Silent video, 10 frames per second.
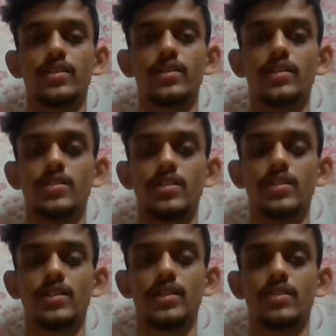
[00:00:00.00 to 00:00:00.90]
In
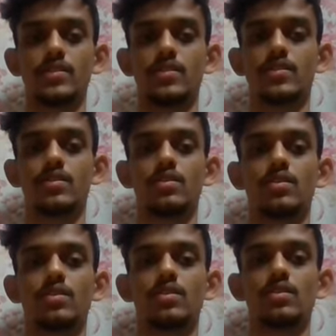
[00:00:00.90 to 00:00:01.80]
such cases,
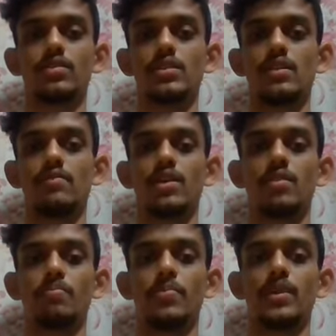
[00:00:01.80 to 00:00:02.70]
Java
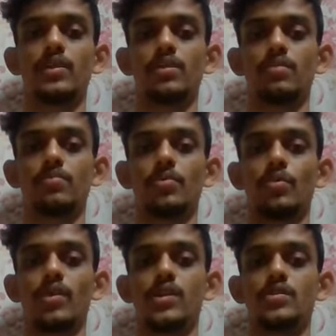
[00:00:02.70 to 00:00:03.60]
compiler
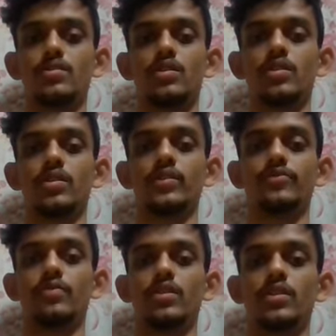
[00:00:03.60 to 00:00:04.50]
provides a
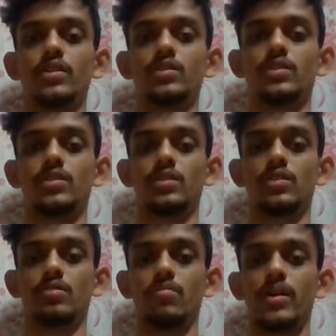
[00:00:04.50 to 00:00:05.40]
default
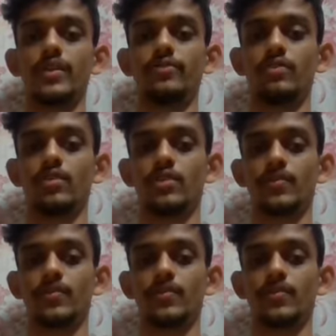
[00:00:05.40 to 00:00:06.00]
constructor by default.